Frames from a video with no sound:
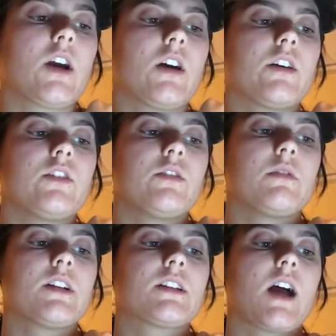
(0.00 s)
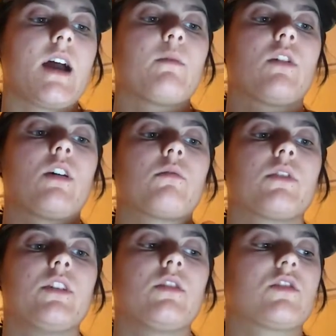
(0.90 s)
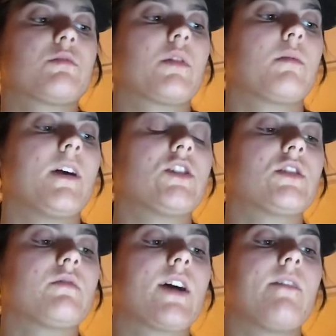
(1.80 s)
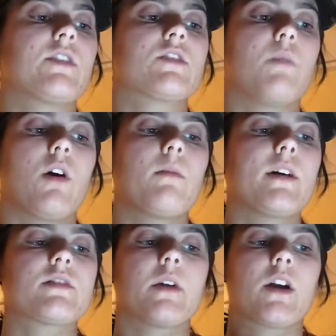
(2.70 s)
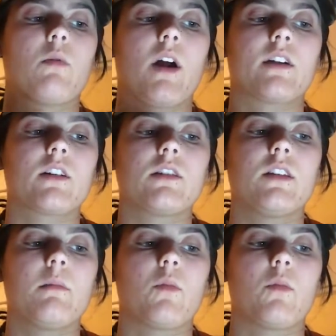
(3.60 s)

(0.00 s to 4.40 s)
are doing time along with years of probation for having small amounts of marijuana on them,